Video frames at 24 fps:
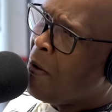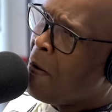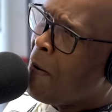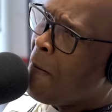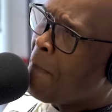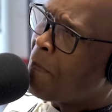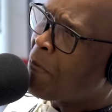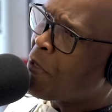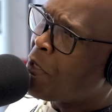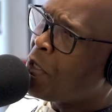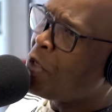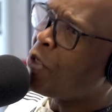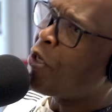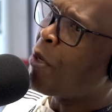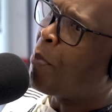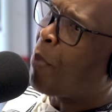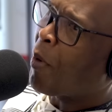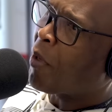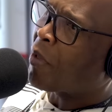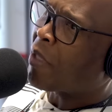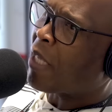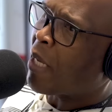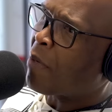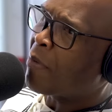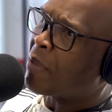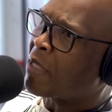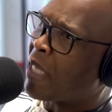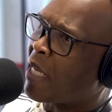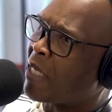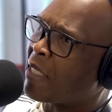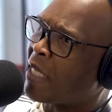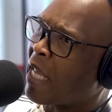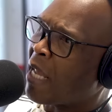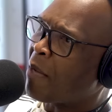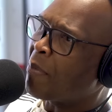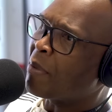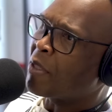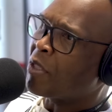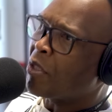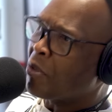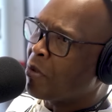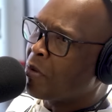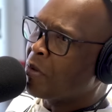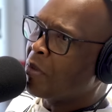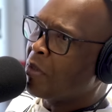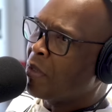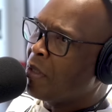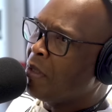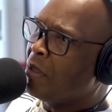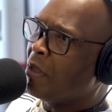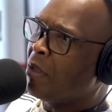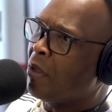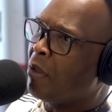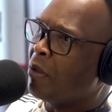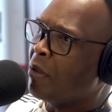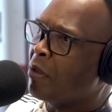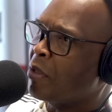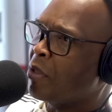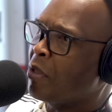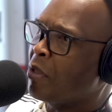Yeah. You knew your birthday was that day, but you know, I